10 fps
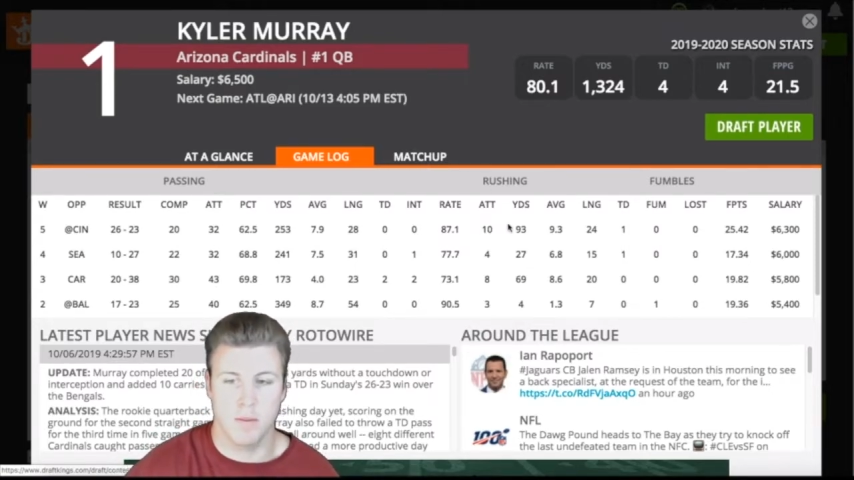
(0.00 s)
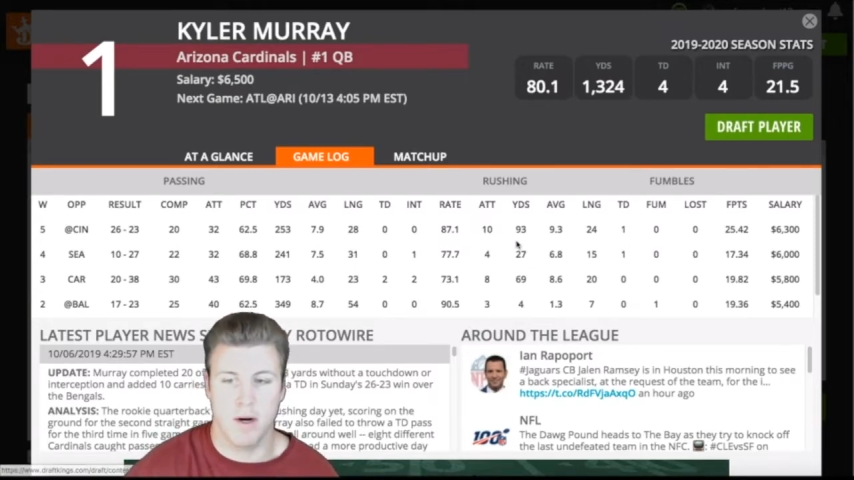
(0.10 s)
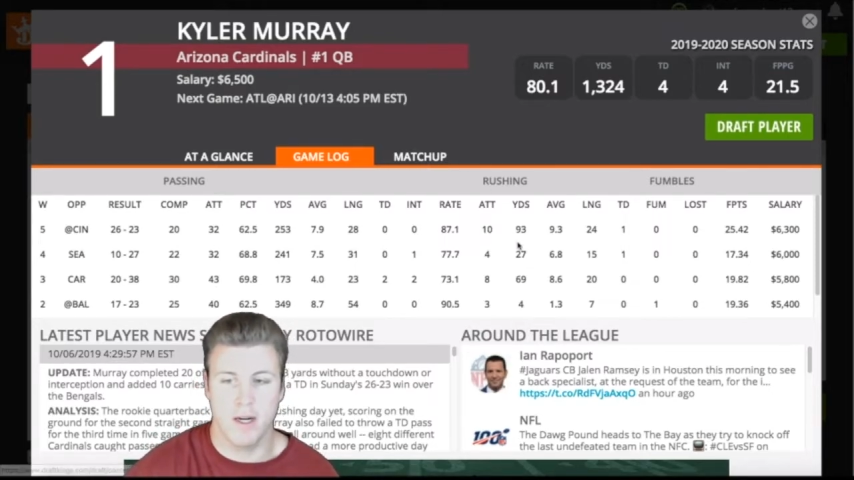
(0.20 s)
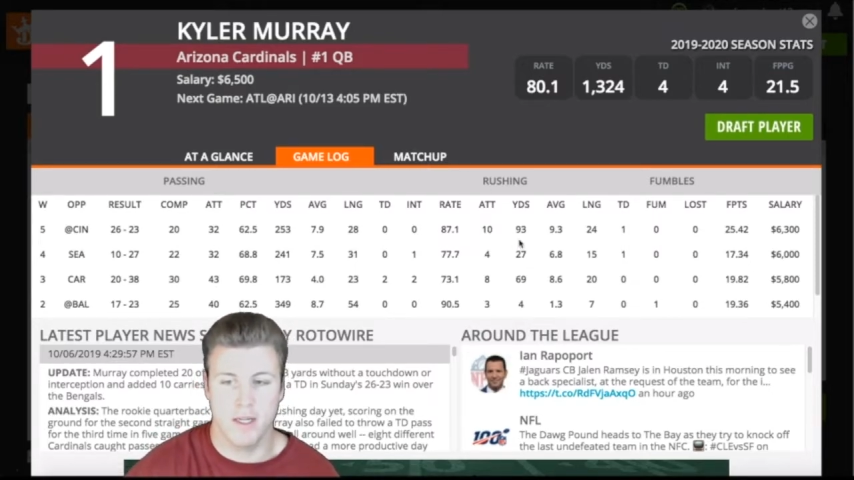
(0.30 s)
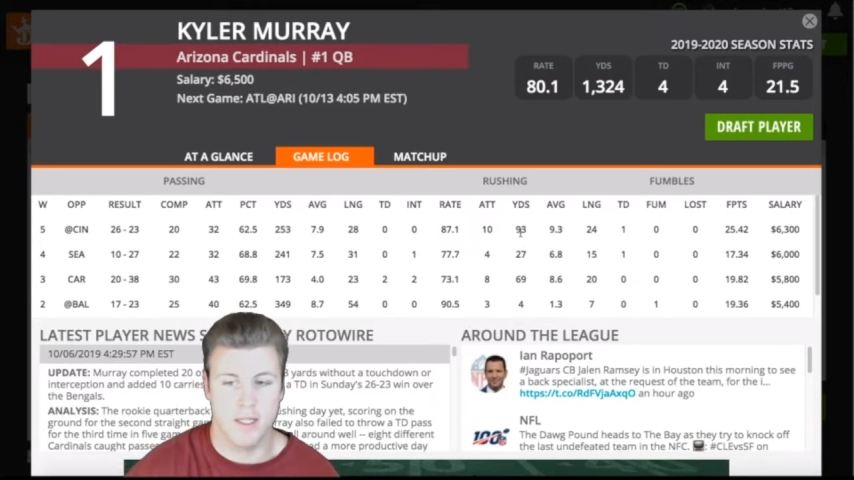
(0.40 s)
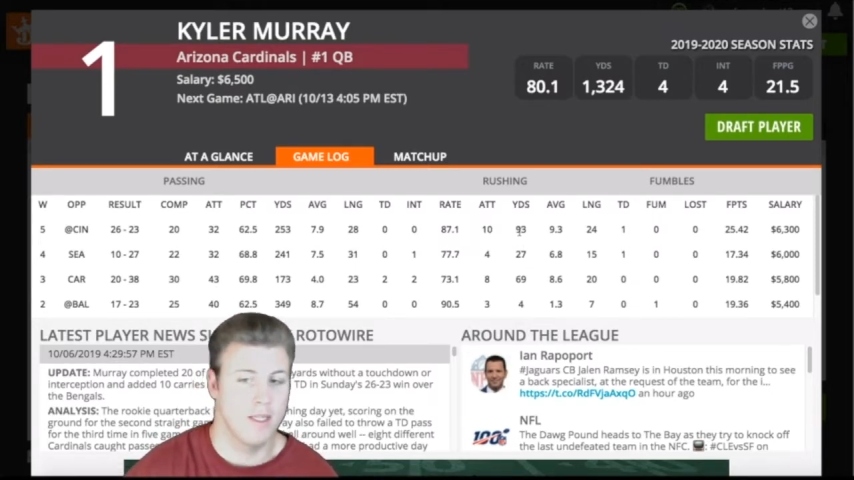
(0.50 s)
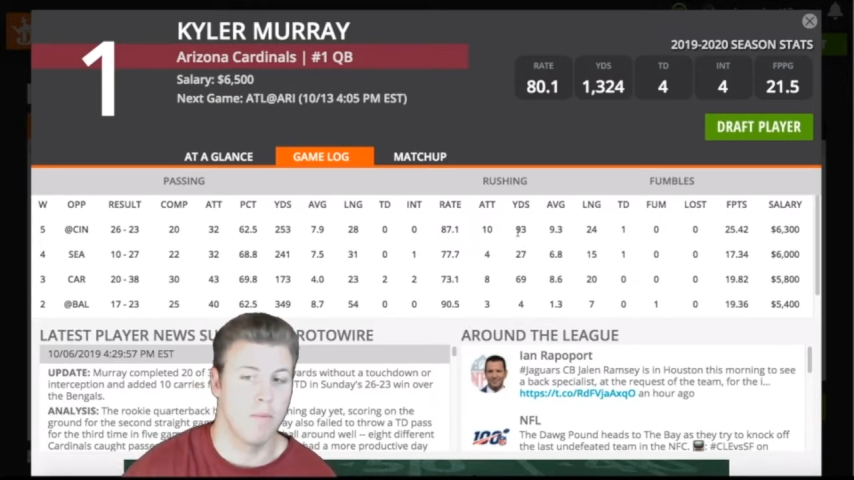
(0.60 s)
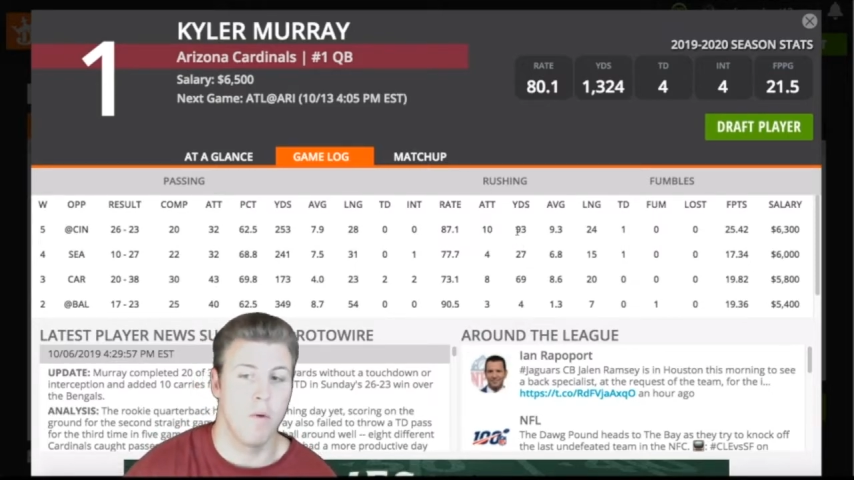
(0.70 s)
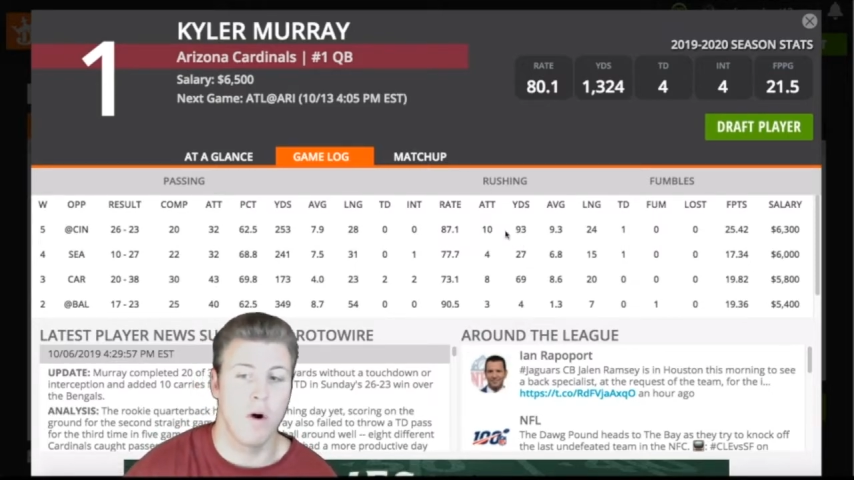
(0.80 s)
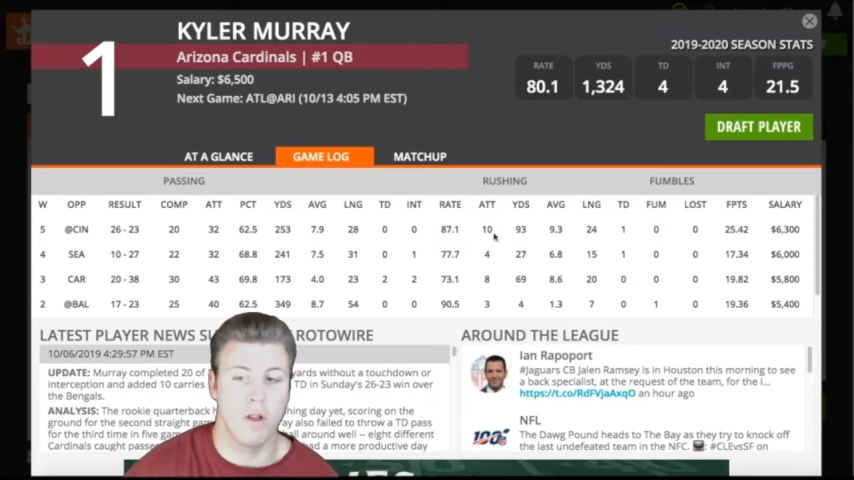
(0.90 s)
Probably does it
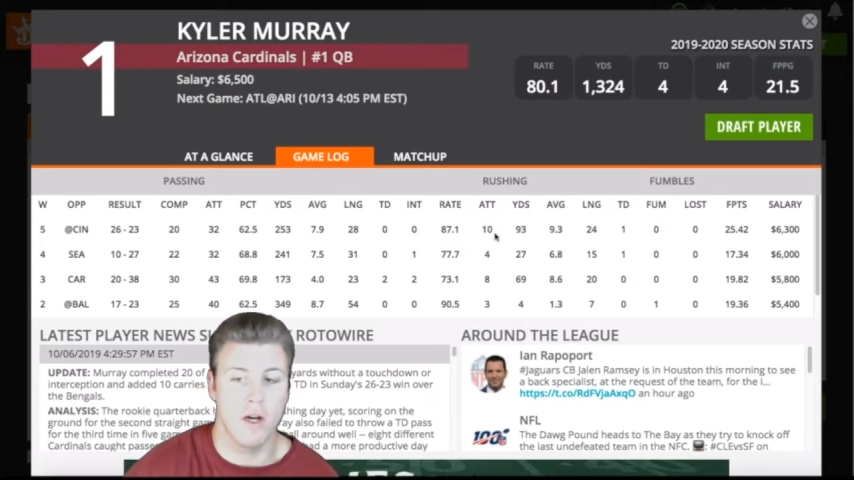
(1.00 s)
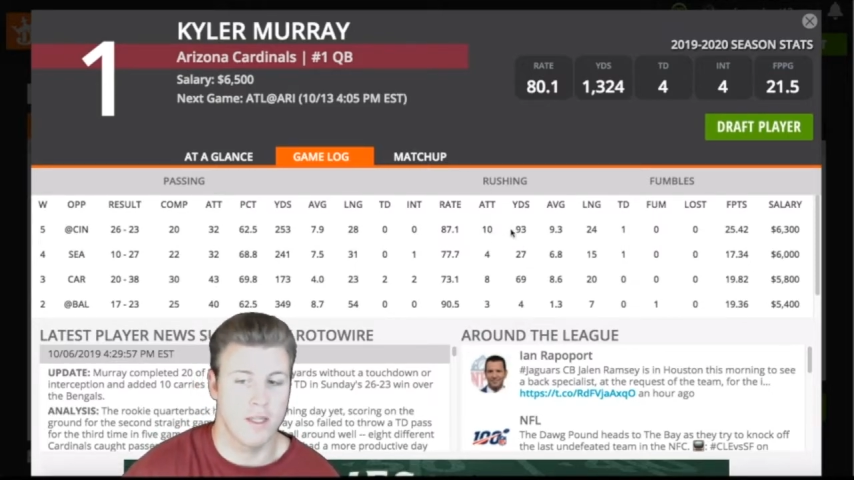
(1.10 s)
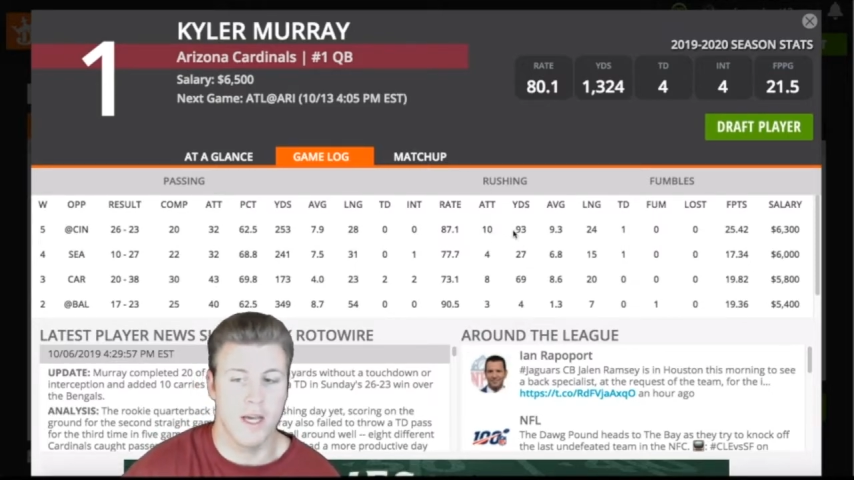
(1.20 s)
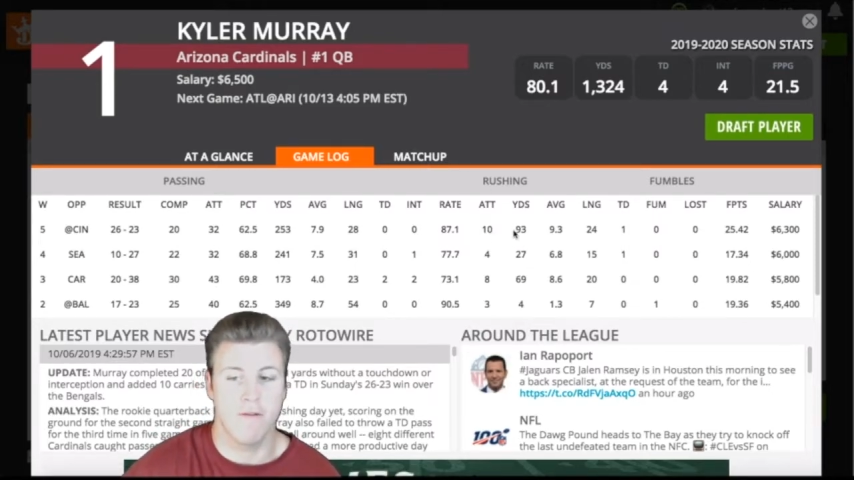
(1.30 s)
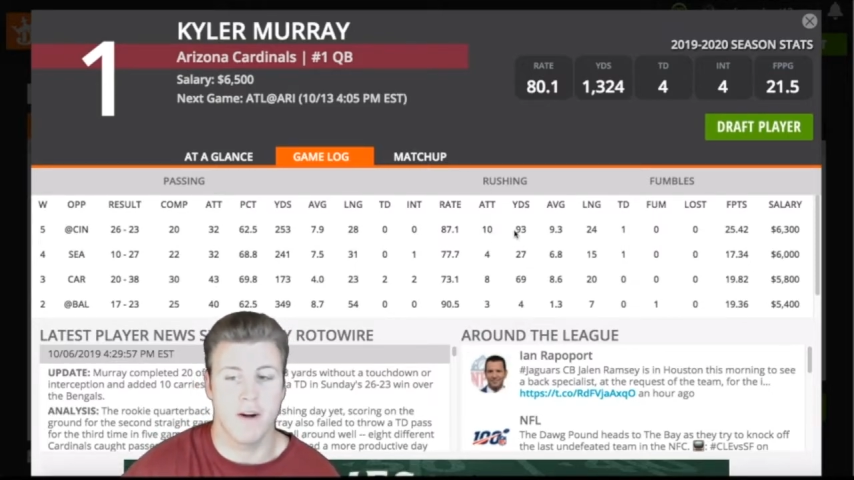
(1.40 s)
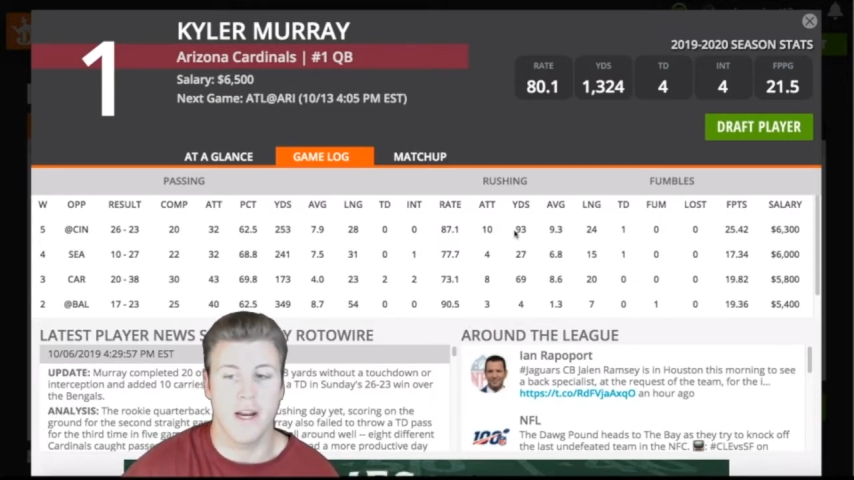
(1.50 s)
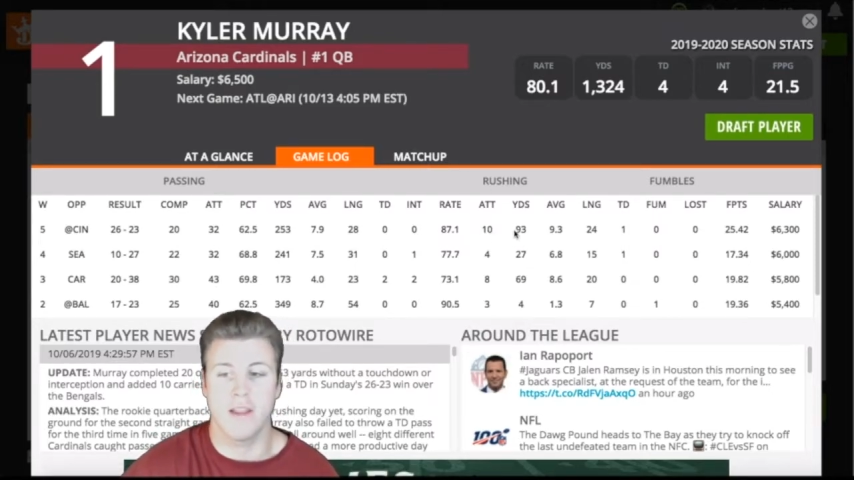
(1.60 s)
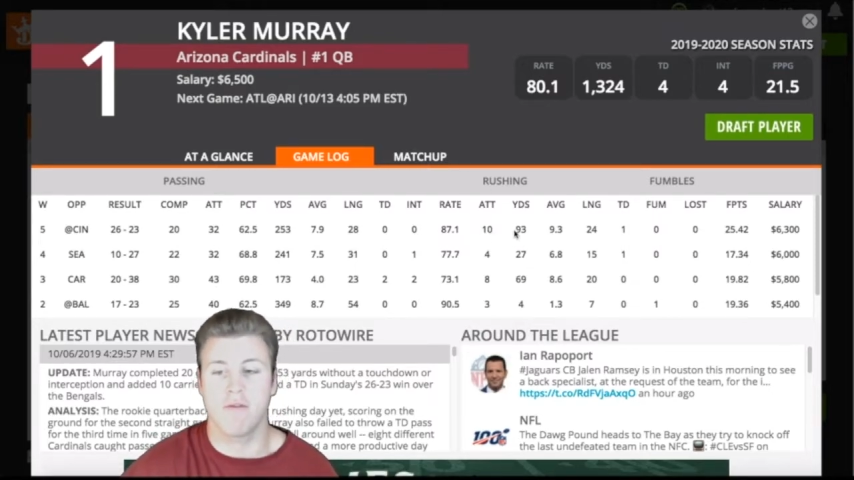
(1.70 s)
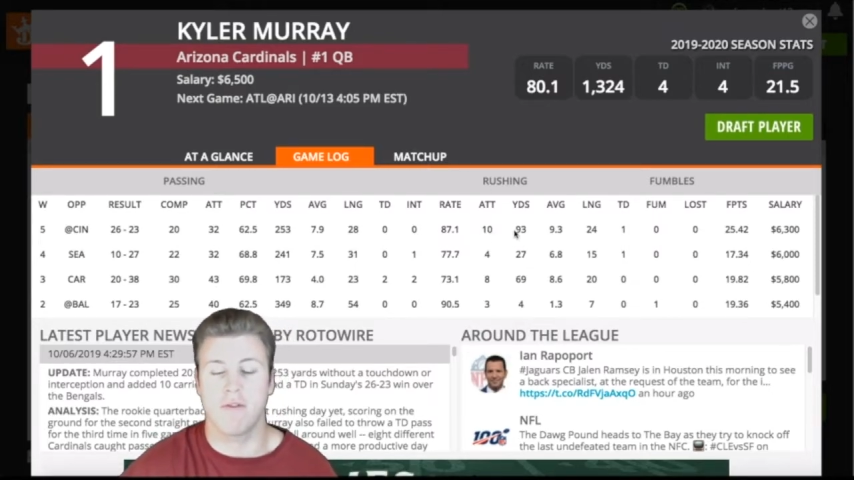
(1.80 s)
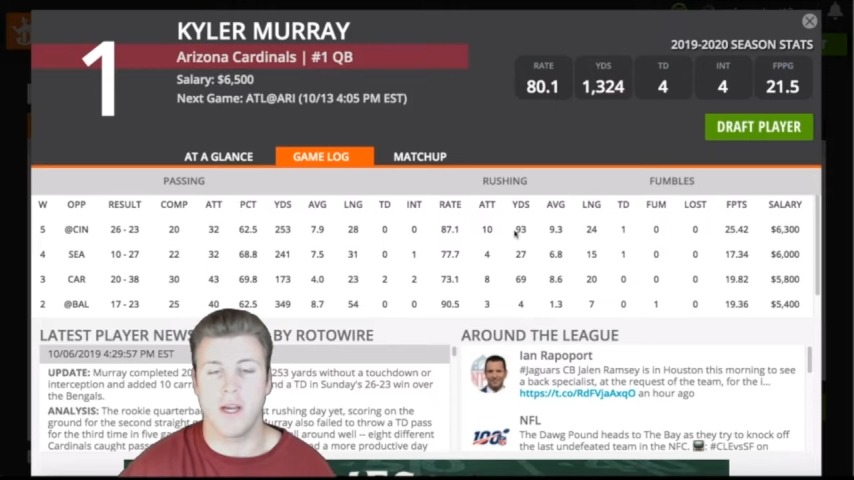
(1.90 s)
more. Look, 10 for
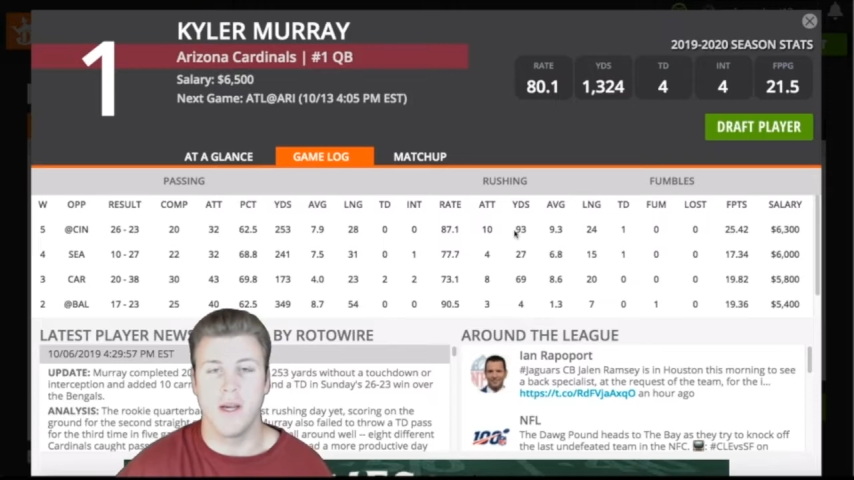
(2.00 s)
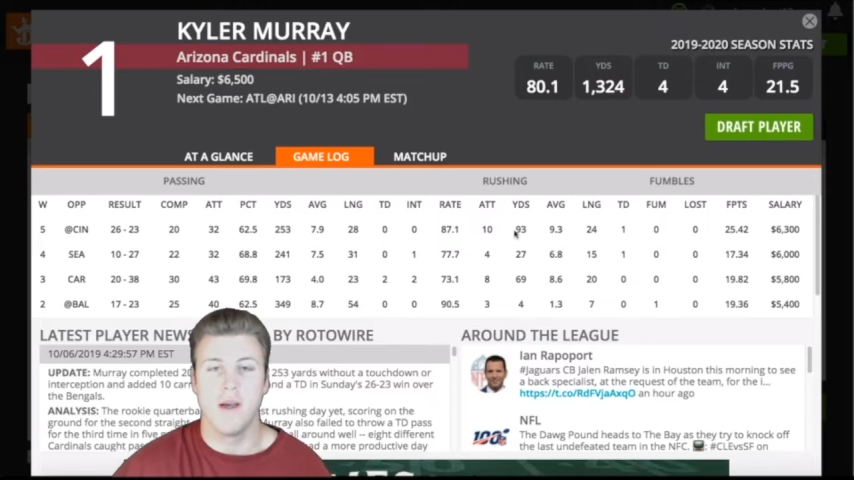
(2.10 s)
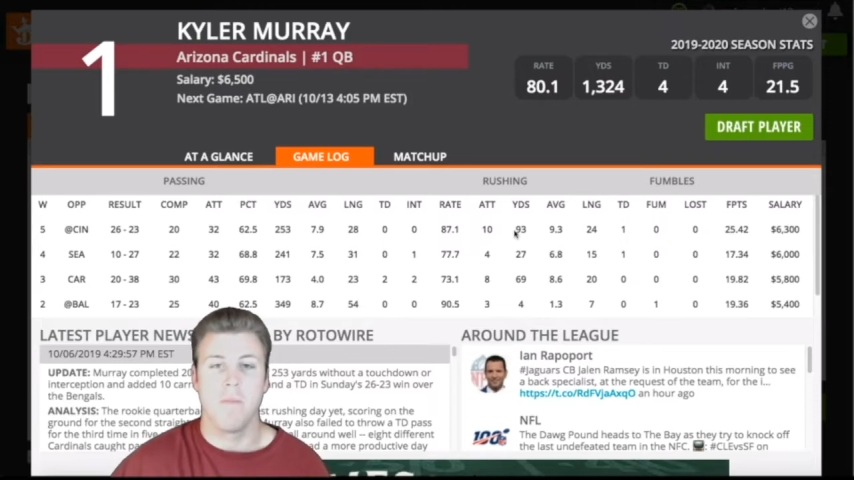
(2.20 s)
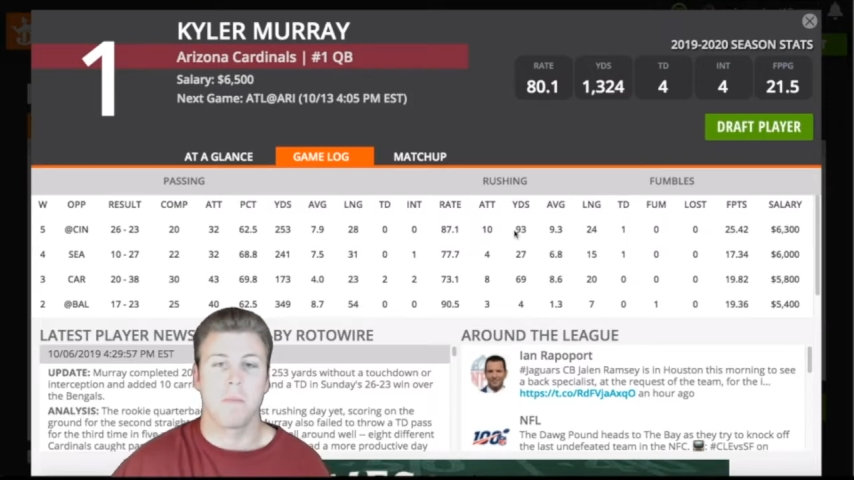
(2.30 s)
93.